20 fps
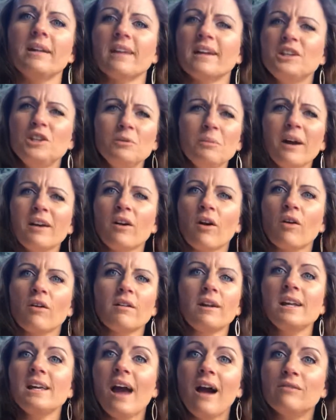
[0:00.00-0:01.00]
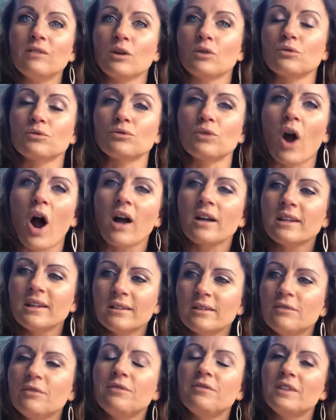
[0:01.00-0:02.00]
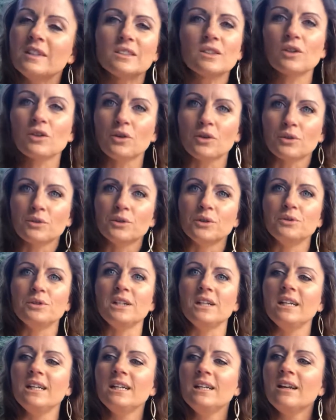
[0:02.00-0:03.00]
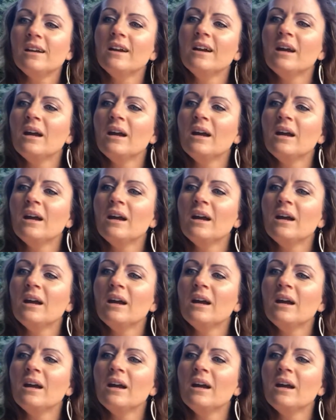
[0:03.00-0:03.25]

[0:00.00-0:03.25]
Like, you might already have a rockin' physical routine,